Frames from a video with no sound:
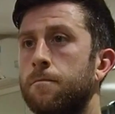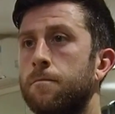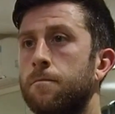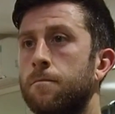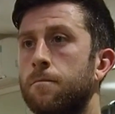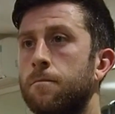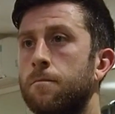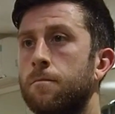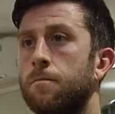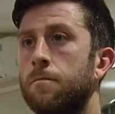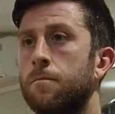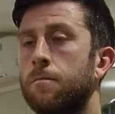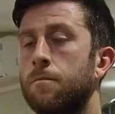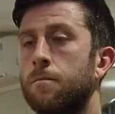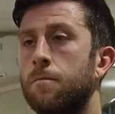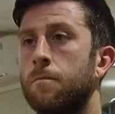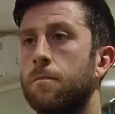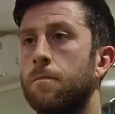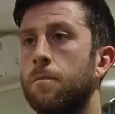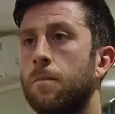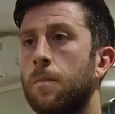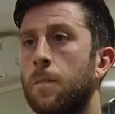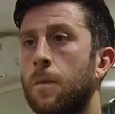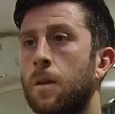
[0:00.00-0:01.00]
mind? More
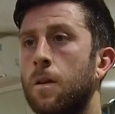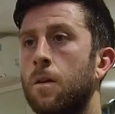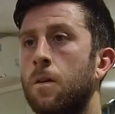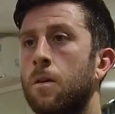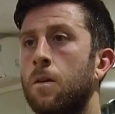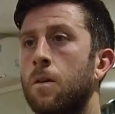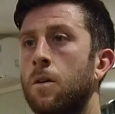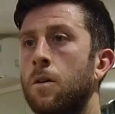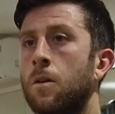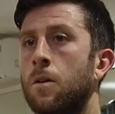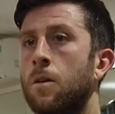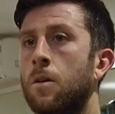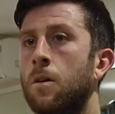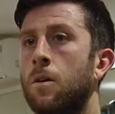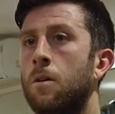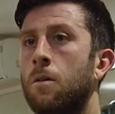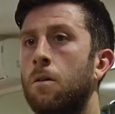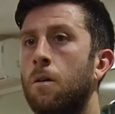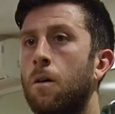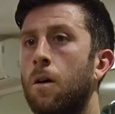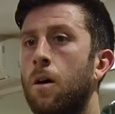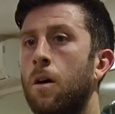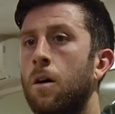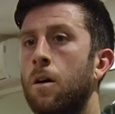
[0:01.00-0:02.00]
pressure?
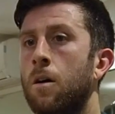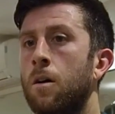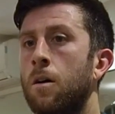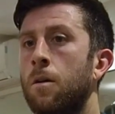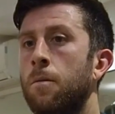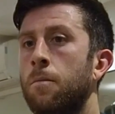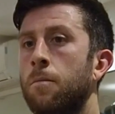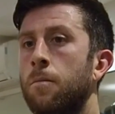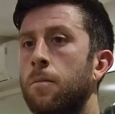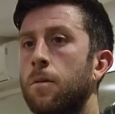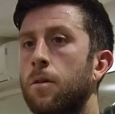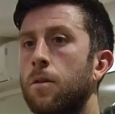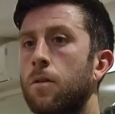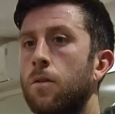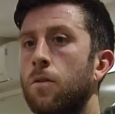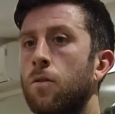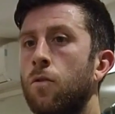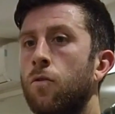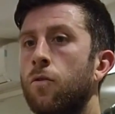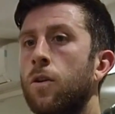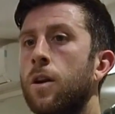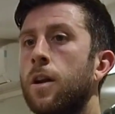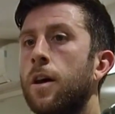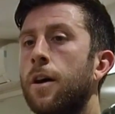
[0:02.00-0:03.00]
Uh,
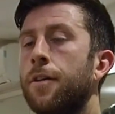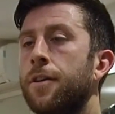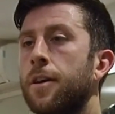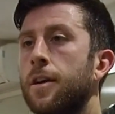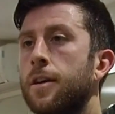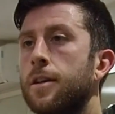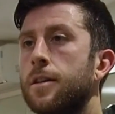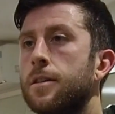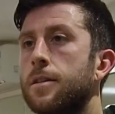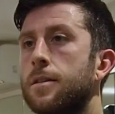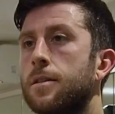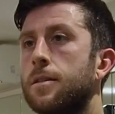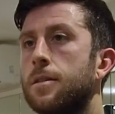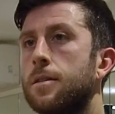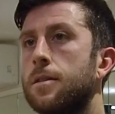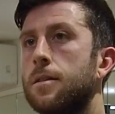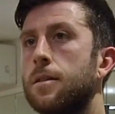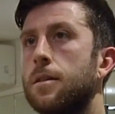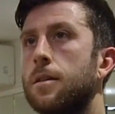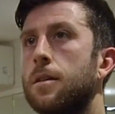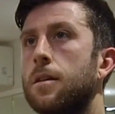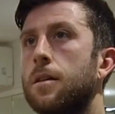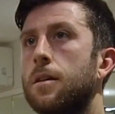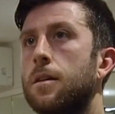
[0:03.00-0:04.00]
not really. I think
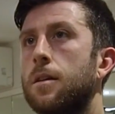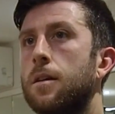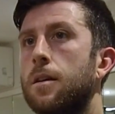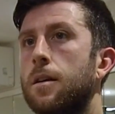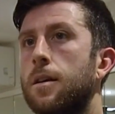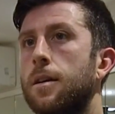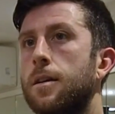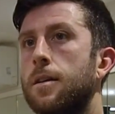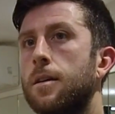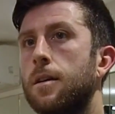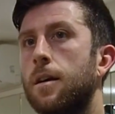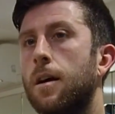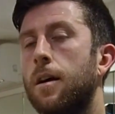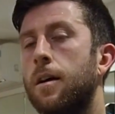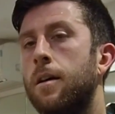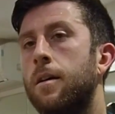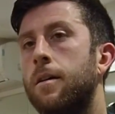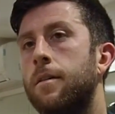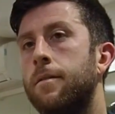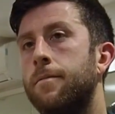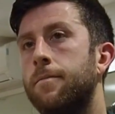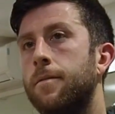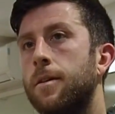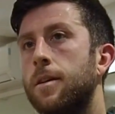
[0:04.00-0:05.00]
it's
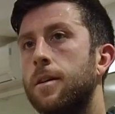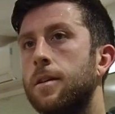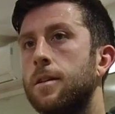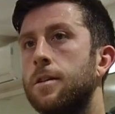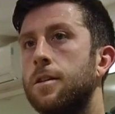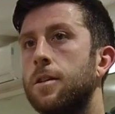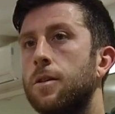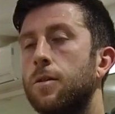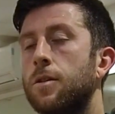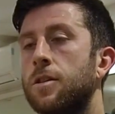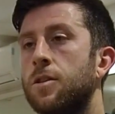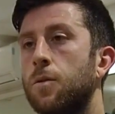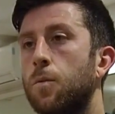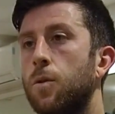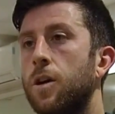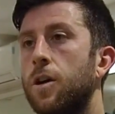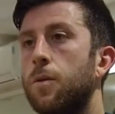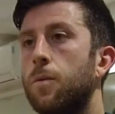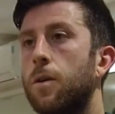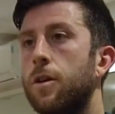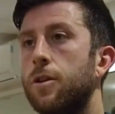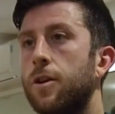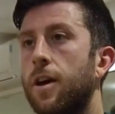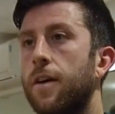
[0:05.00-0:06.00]
it's a, it's a weird
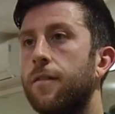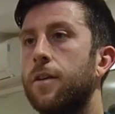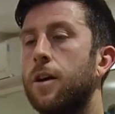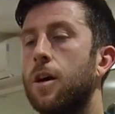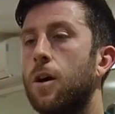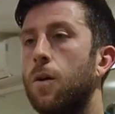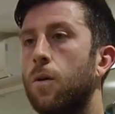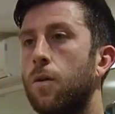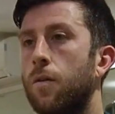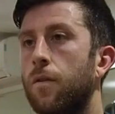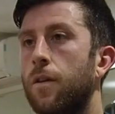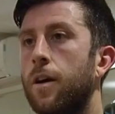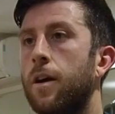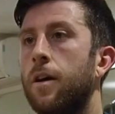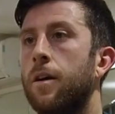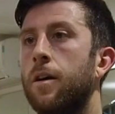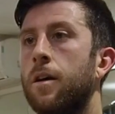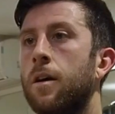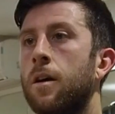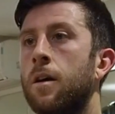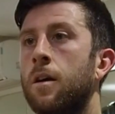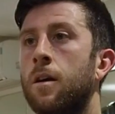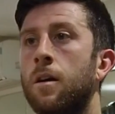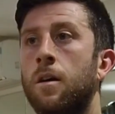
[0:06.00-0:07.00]
one. You have to go on
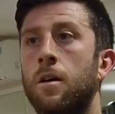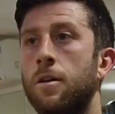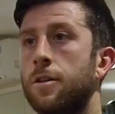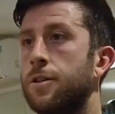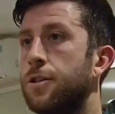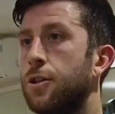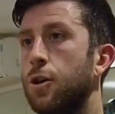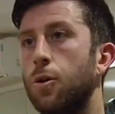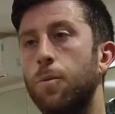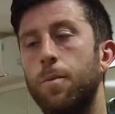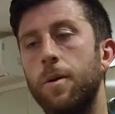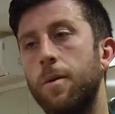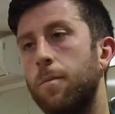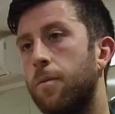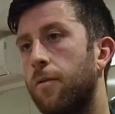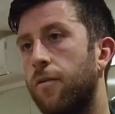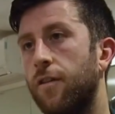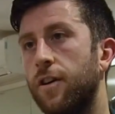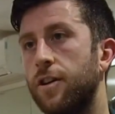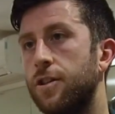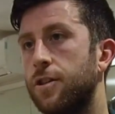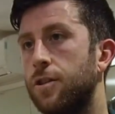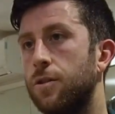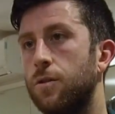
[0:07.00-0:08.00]
there, still be
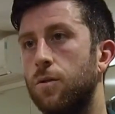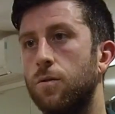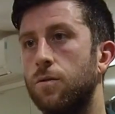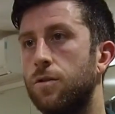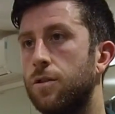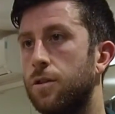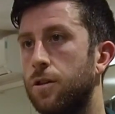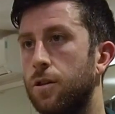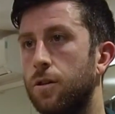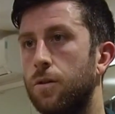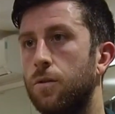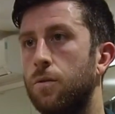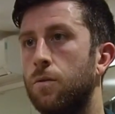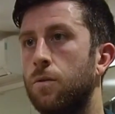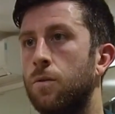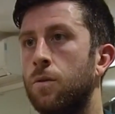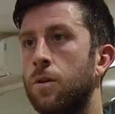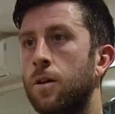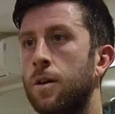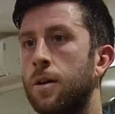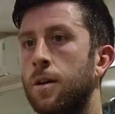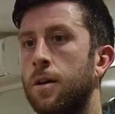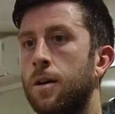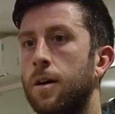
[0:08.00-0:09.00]
professional, still
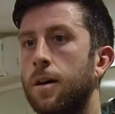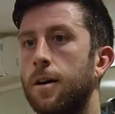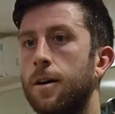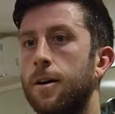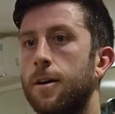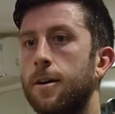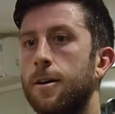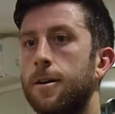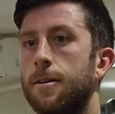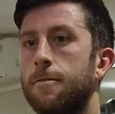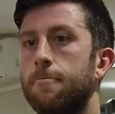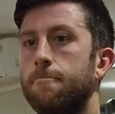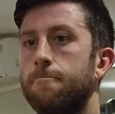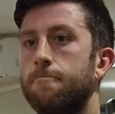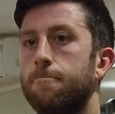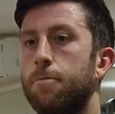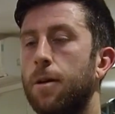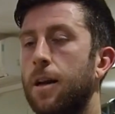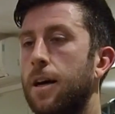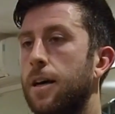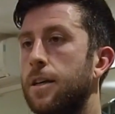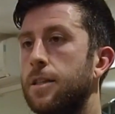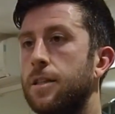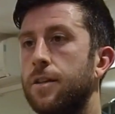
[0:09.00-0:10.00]
um,
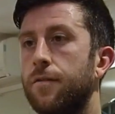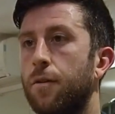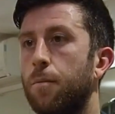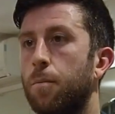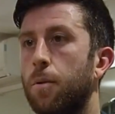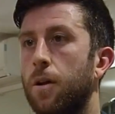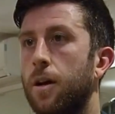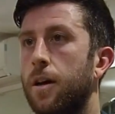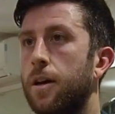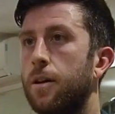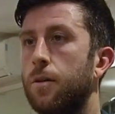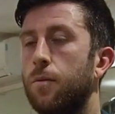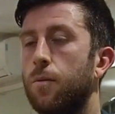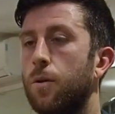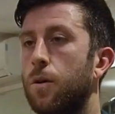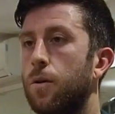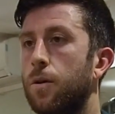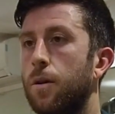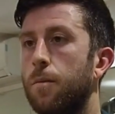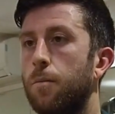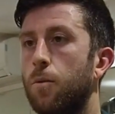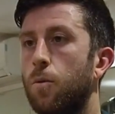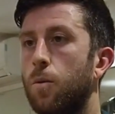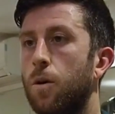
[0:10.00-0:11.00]
players if you're playing world
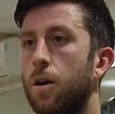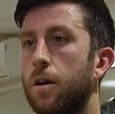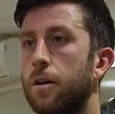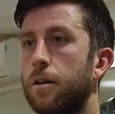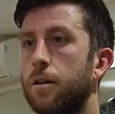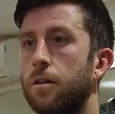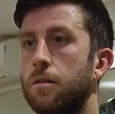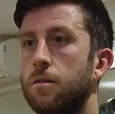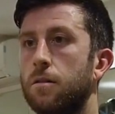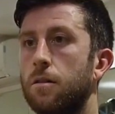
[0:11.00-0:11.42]
number one,